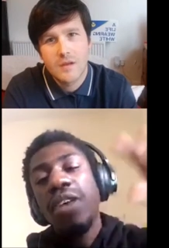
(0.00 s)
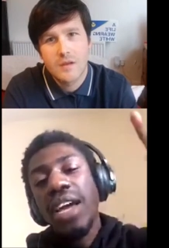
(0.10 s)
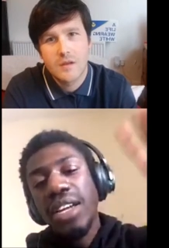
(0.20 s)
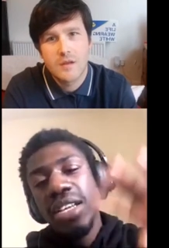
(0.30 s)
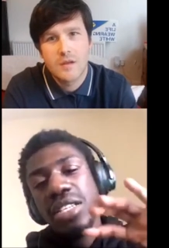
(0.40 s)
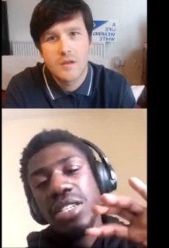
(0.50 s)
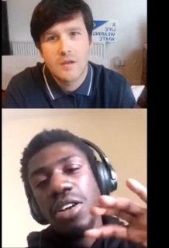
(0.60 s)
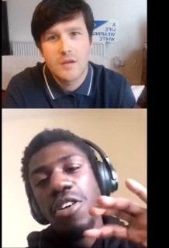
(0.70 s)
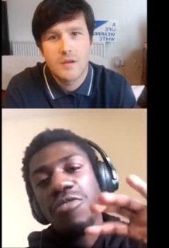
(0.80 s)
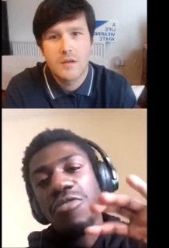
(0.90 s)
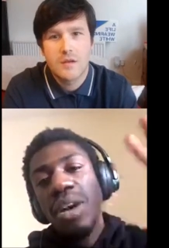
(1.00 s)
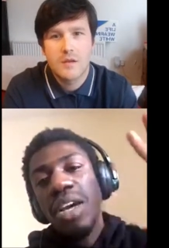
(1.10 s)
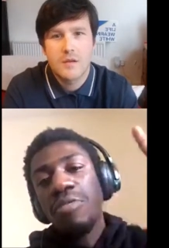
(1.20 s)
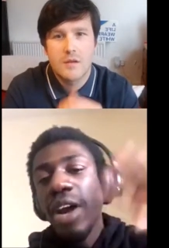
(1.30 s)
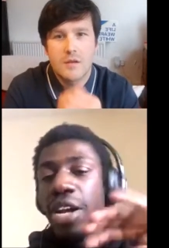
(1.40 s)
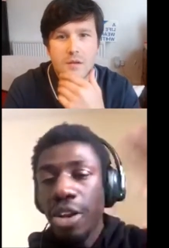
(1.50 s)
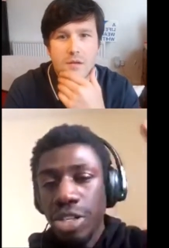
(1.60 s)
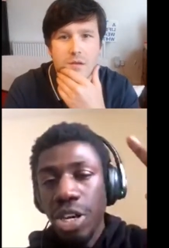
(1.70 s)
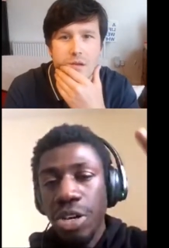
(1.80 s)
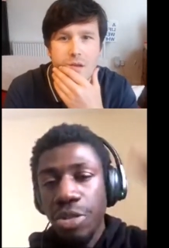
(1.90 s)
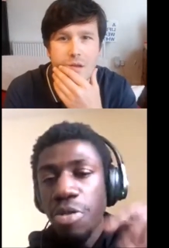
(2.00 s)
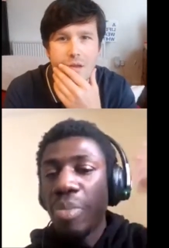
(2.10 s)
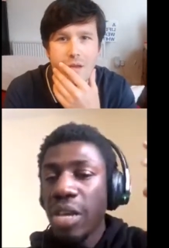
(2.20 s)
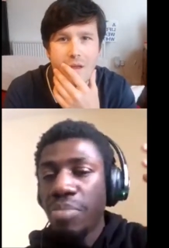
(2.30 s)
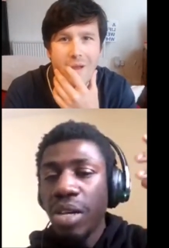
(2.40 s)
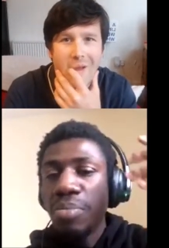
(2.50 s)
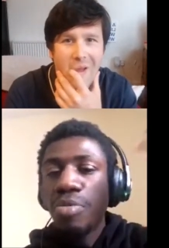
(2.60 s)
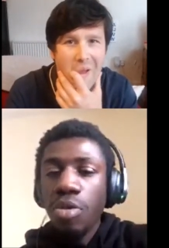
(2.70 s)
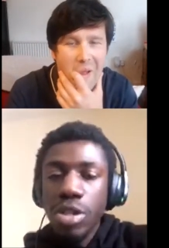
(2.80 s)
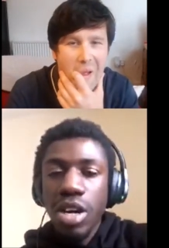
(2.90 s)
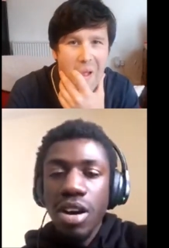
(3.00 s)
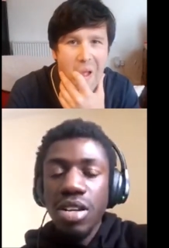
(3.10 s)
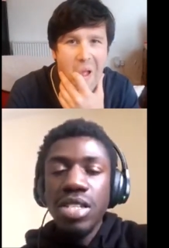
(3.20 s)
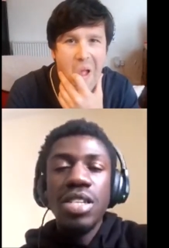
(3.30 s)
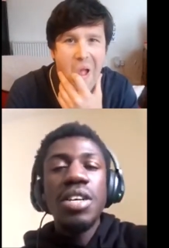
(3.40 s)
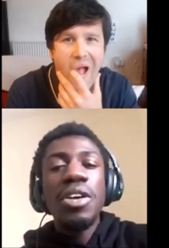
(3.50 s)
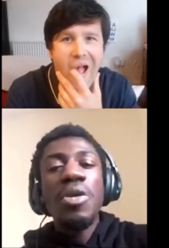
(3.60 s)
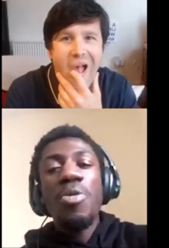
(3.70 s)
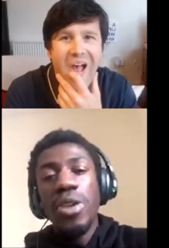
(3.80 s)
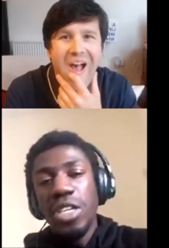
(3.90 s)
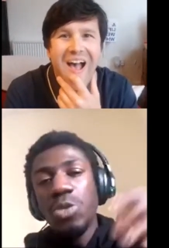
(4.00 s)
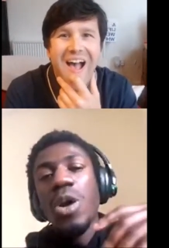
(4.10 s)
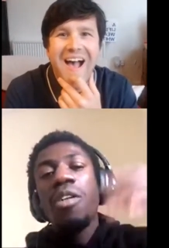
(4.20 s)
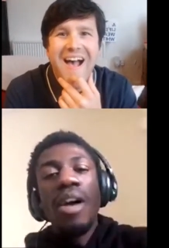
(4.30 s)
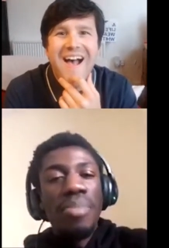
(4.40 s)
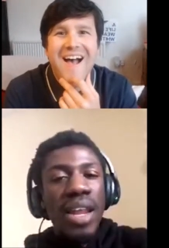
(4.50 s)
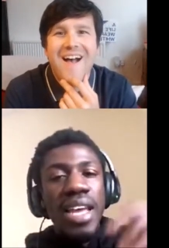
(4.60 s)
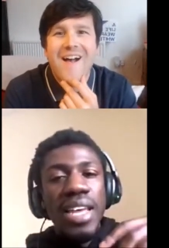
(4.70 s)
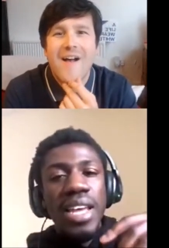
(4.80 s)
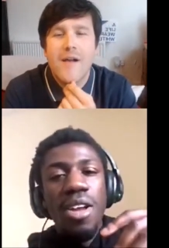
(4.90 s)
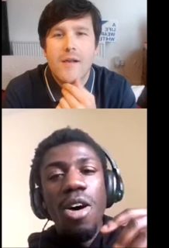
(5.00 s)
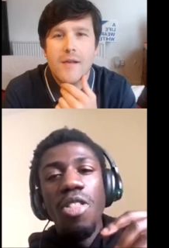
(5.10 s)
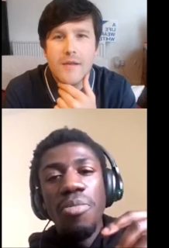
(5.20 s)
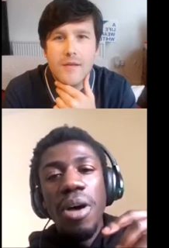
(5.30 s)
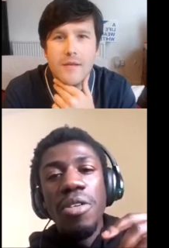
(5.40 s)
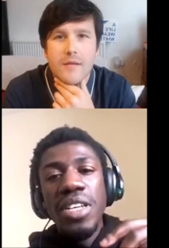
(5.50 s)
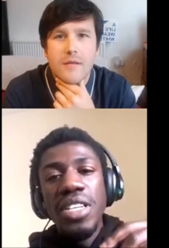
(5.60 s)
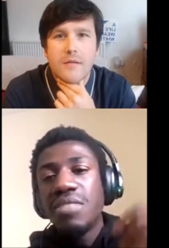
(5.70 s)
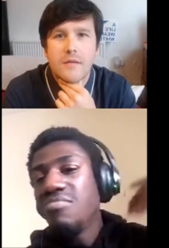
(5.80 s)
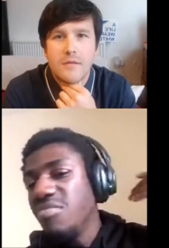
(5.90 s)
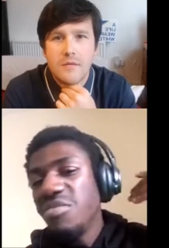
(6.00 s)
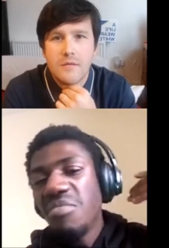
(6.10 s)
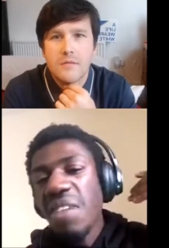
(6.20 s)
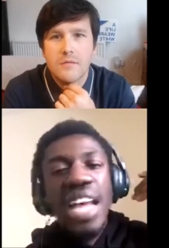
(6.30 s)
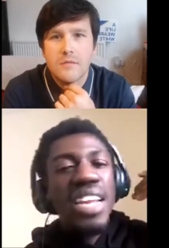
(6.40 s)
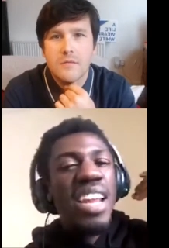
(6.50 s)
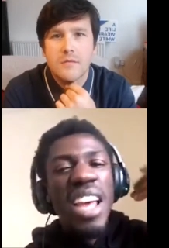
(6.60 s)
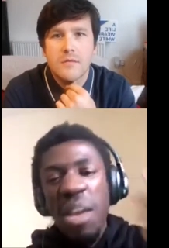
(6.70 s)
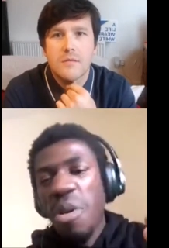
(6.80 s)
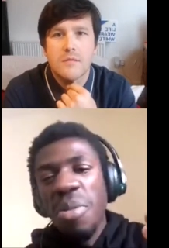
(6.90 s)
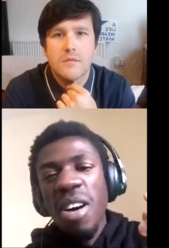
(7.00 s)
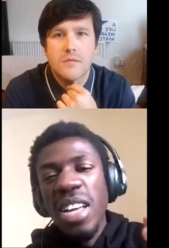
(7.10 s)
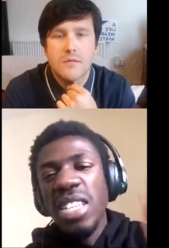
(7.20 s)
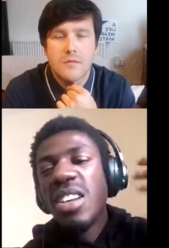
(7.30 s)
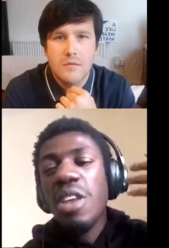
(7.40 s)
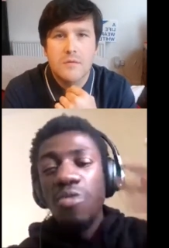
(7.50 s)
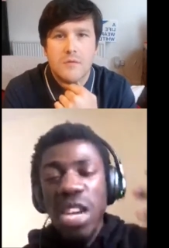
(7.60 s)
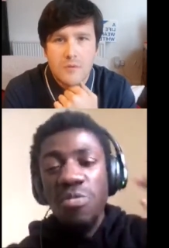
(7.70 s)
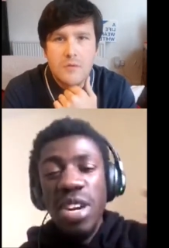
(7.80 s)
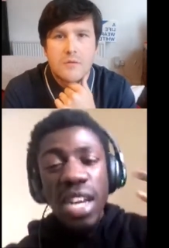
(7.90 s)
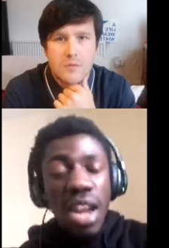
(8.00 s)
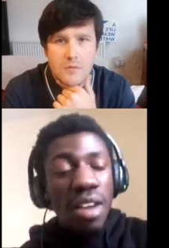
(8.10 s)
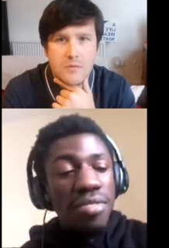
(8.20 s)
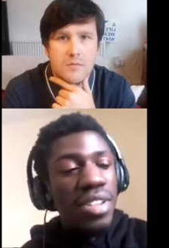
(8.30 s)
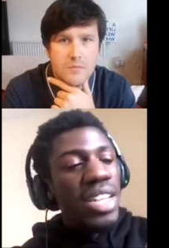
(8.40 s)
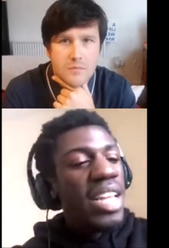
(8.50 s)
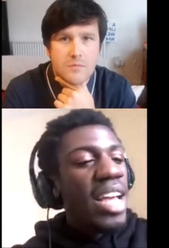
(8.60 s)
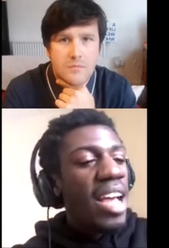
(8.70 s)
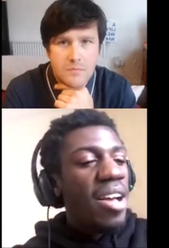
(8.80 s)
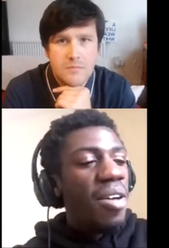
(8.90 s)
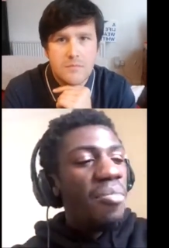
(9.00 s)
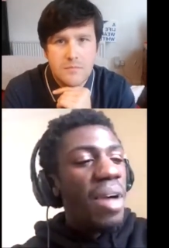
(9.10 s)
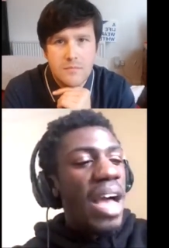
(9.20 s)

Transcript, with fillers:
Speaker 1: lists of my radio show, the Repeat Beat broadcast, which is where I play a lot of the poets and hip-hop artists that I really, really love. And